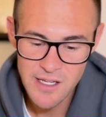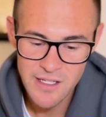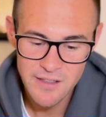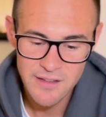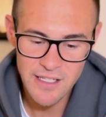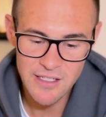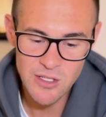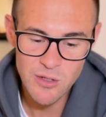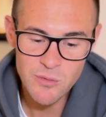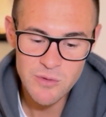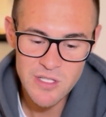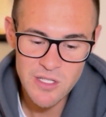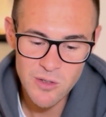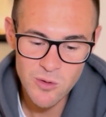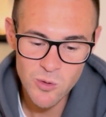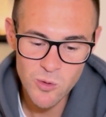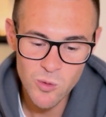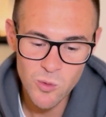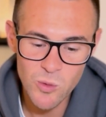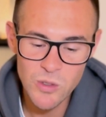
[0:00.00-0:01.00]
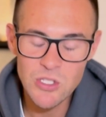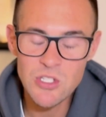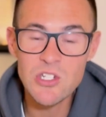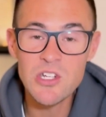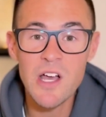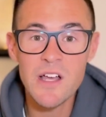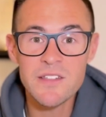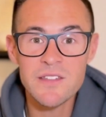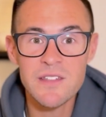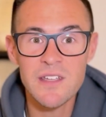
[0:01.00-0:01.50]
than you do with
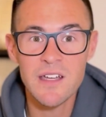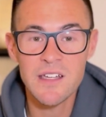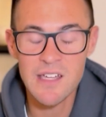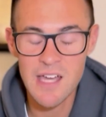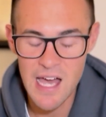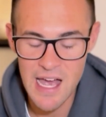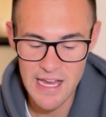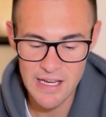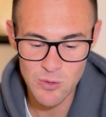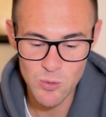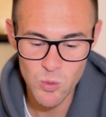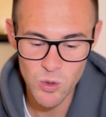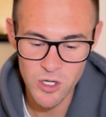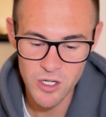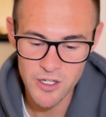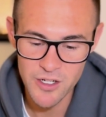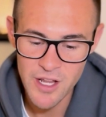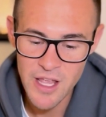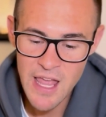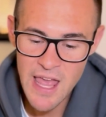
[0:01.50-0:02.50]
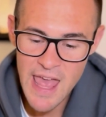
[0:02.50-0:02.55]
just a kind word."